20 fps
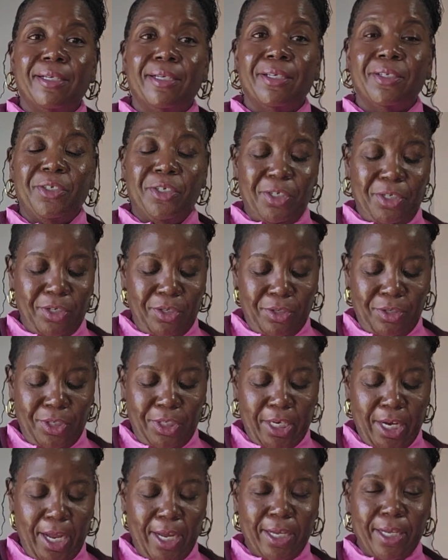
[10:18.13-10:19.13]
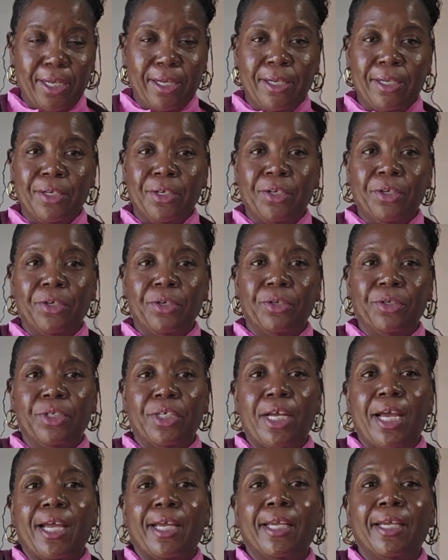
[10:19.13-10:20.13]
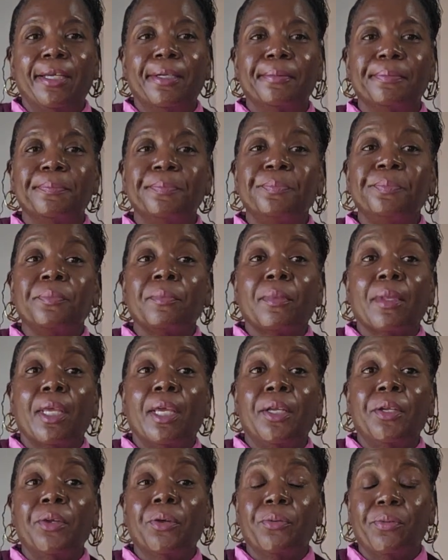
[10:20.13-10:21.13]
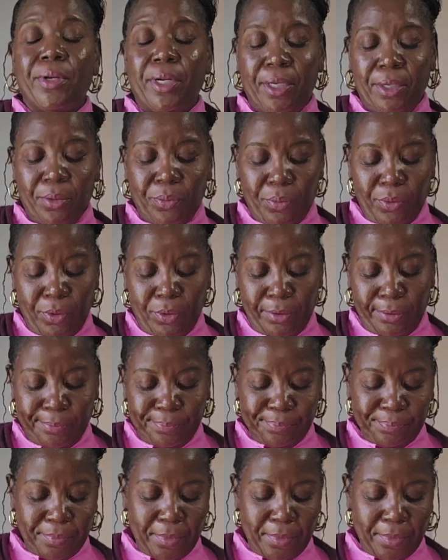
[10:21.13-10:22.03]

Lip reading: under your jacket, and you're ready to roll.